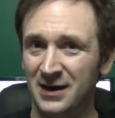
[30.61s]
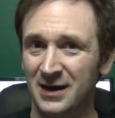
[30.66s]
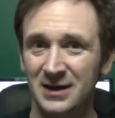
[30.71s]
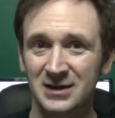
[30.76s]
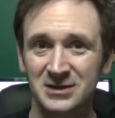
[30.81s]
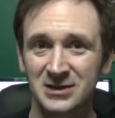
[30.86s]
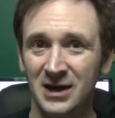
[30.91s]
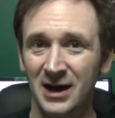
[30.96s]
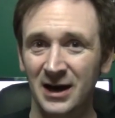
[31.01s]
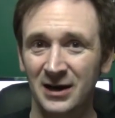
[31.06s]

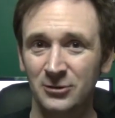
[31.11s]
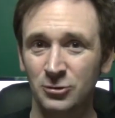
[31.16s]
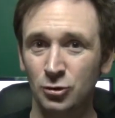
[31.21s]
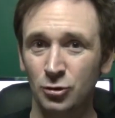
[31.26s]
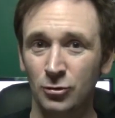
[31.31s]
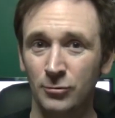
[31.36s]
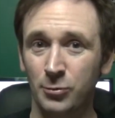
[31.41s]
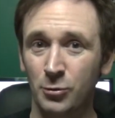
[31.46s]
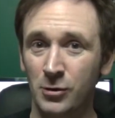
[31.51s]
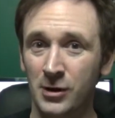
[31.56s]
It's gotten
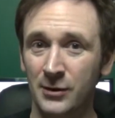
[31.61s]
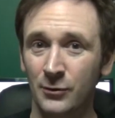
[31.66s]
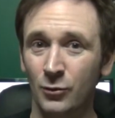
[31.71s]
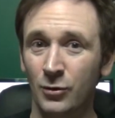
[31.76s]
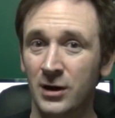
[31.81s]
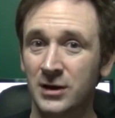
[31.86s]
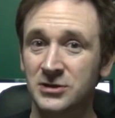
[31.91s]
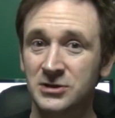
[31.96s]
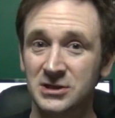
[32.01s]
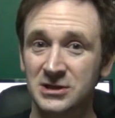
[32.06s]
to a point
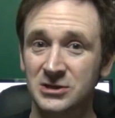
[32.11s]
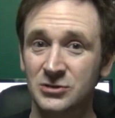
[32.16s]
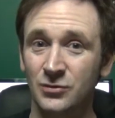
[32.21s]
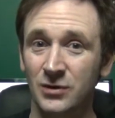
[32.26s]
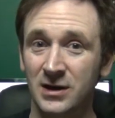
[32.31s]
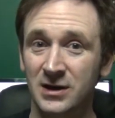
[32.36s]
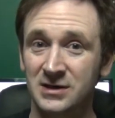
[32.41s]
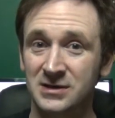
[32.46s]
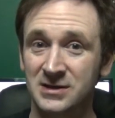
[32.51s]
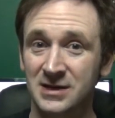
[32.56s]
where I just
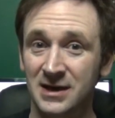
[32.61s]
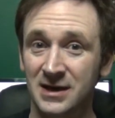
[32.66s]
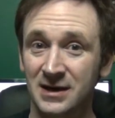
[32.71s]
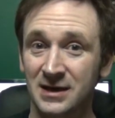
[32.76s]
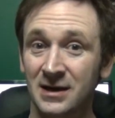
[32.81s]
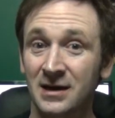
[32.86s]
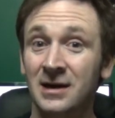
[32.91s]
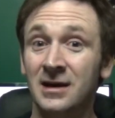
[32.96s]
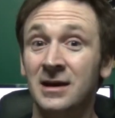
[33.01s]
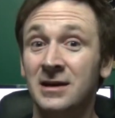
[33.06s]
want to
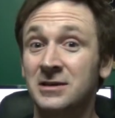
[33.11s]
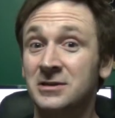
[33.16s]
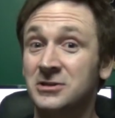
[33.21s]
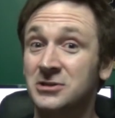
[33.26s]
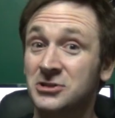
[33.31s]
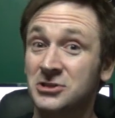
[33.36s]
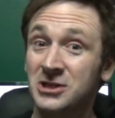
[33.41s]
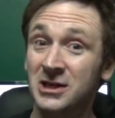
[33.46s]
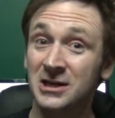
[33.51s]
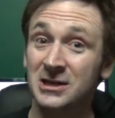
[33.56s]
say,
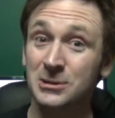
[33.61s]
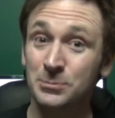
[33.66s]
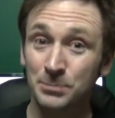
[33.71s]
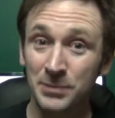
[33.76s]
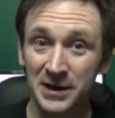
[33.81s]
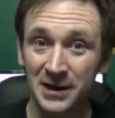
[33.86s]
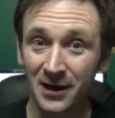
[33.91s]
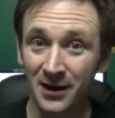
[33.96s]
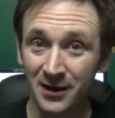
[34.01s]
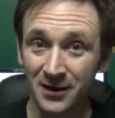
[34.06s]
just
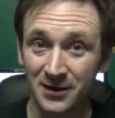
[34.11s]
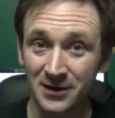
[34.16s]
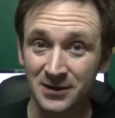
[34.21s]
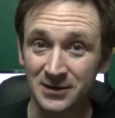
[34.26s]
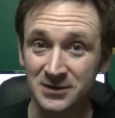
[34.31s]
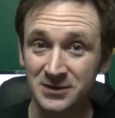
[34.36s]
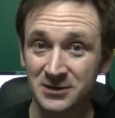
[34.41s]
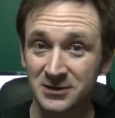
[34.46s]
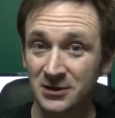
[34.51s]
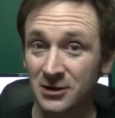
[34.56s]
be
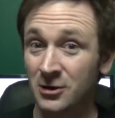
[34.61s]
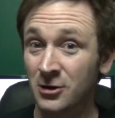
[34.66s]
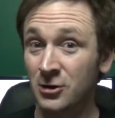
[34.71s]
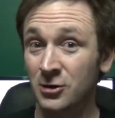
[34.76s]
honest.